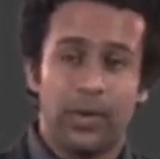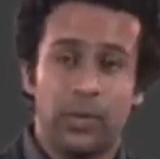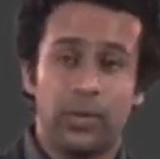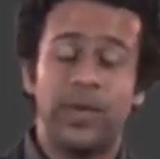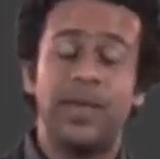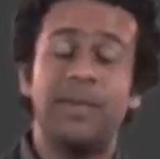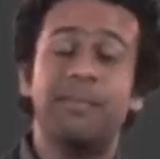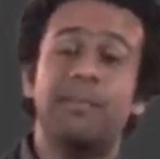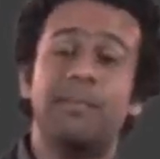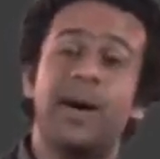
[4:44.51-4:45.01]

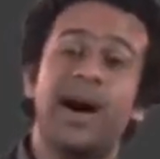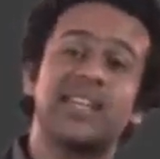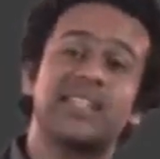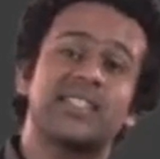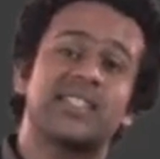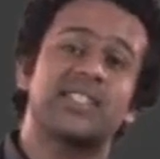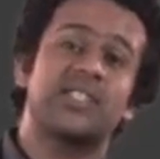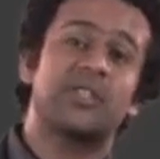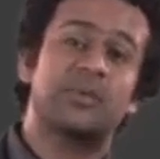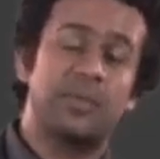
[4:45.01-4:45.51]
we
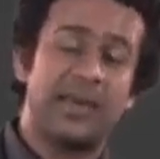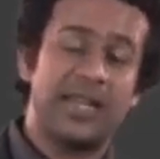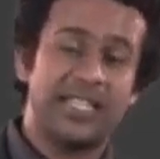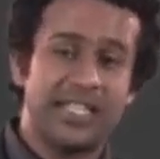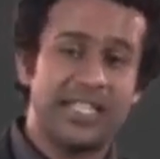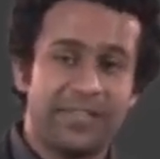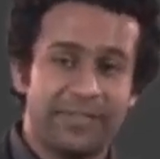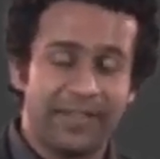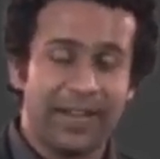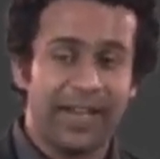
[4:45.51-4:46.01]
must
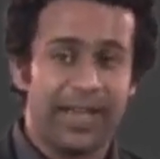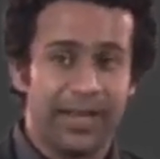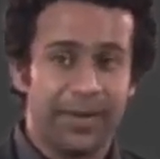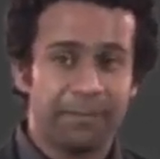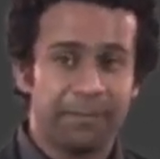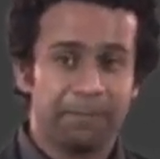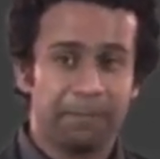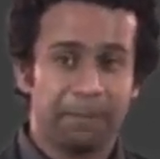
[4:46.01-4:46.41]
specify